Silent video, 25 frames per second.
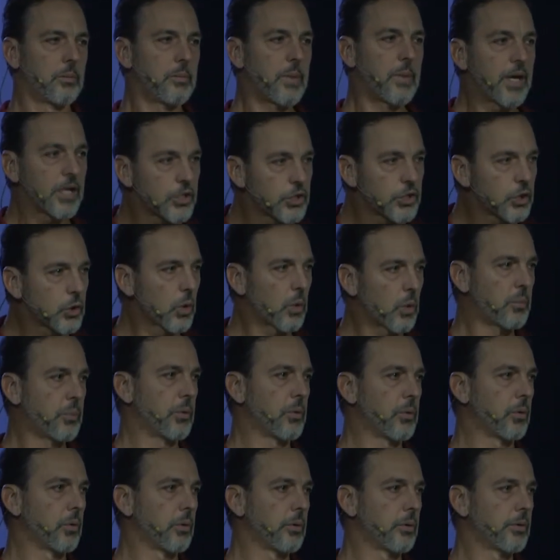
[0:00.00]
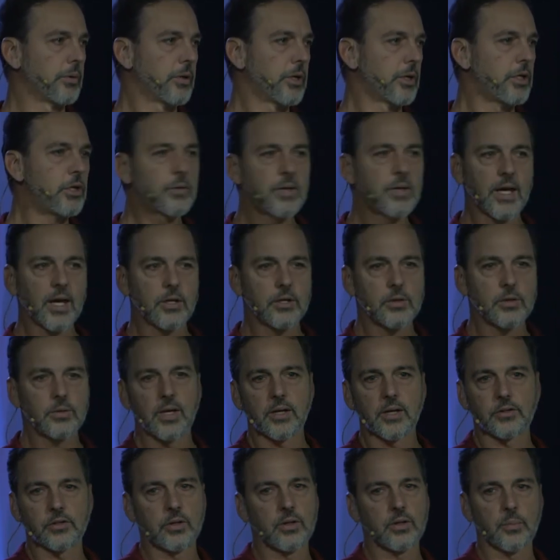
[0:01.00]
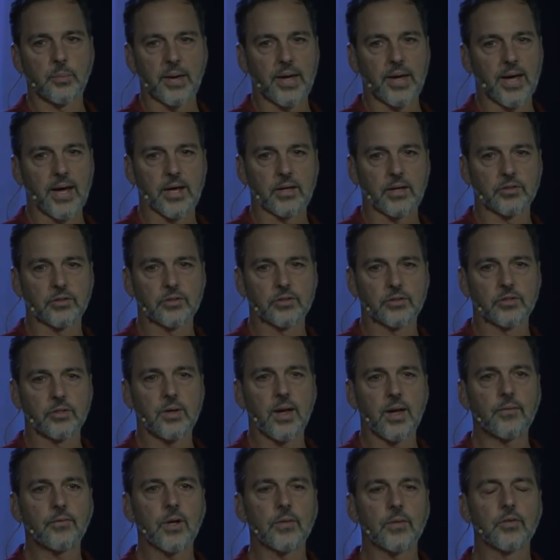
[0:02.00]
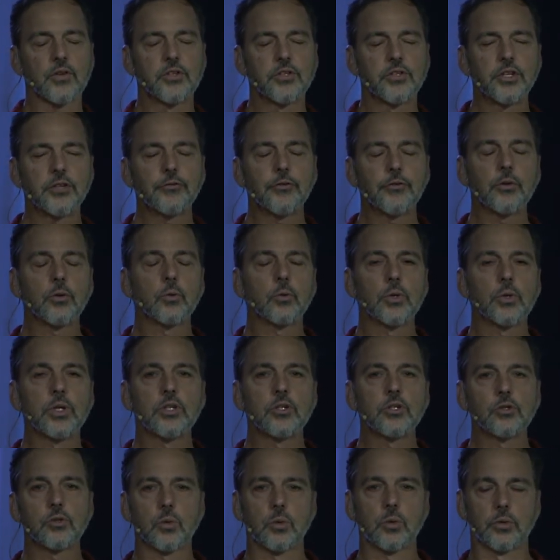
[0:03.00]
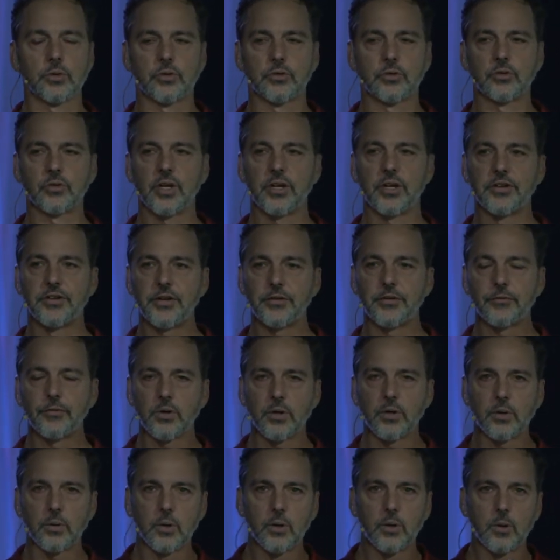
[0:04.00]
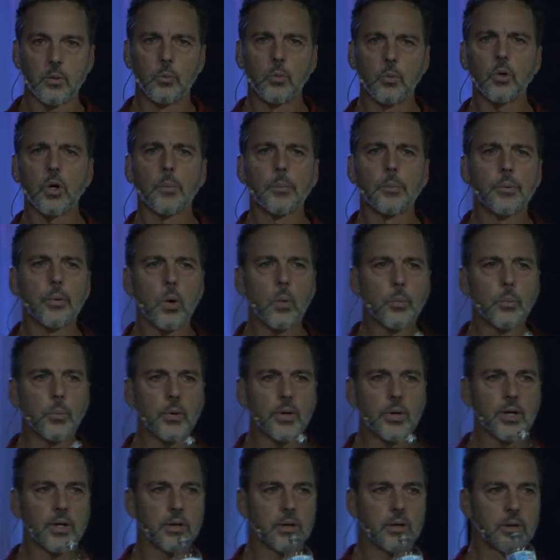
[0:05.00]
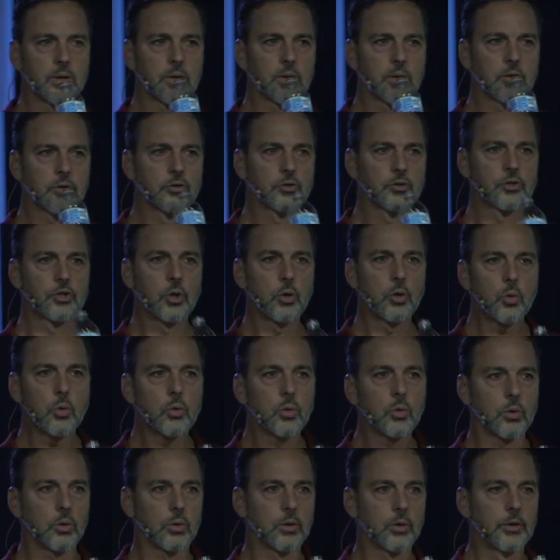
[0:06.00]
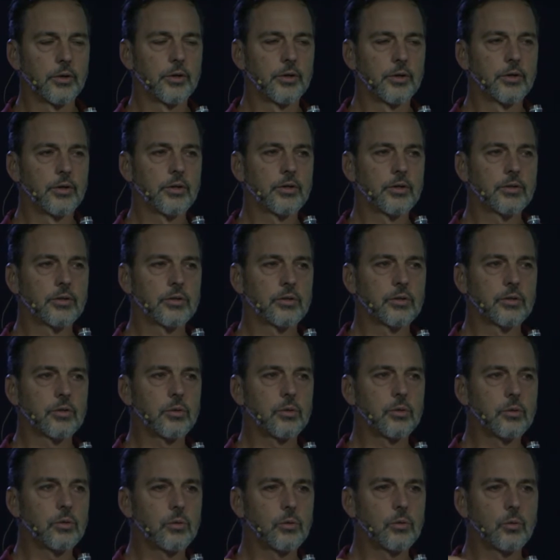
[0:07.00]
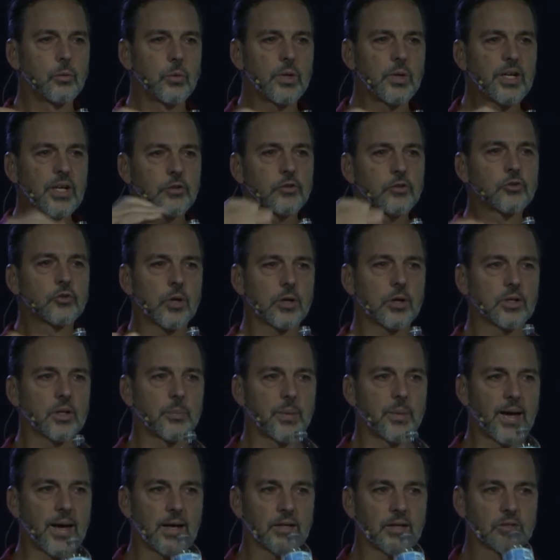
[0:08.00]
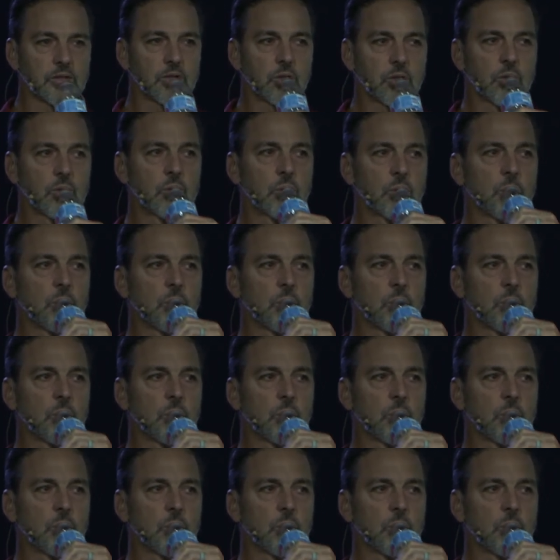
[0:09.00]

measurable, and you can't do that to the past. So you have to have a different resource, a different, more appropriate tool to reconstruct the past.